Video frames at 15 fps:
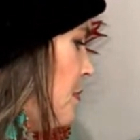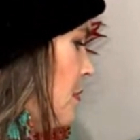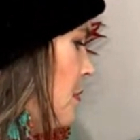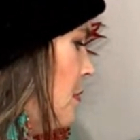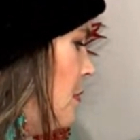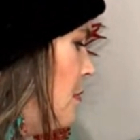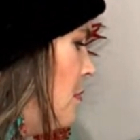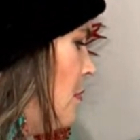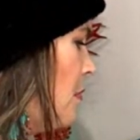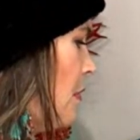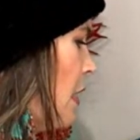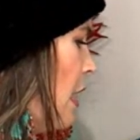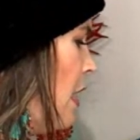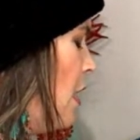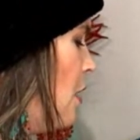Good night,
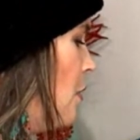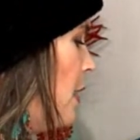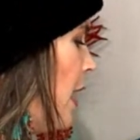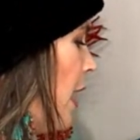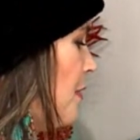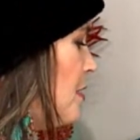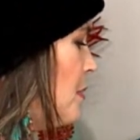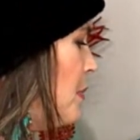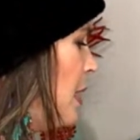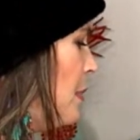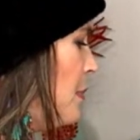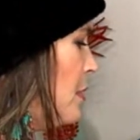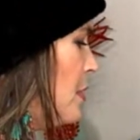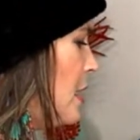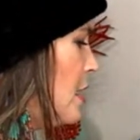Janet. We have some
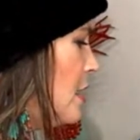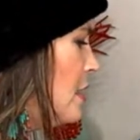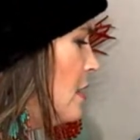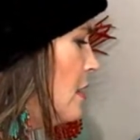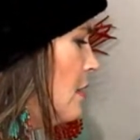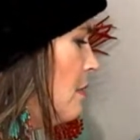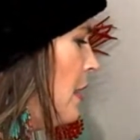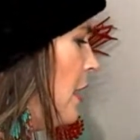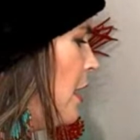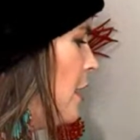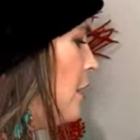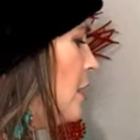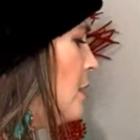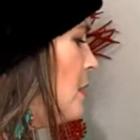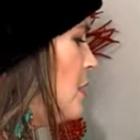people. Merry that, Christmas. Merry
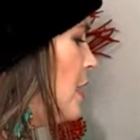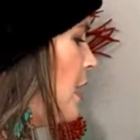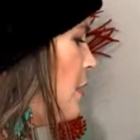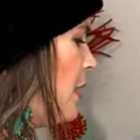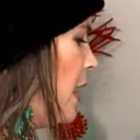Christmas, Janet.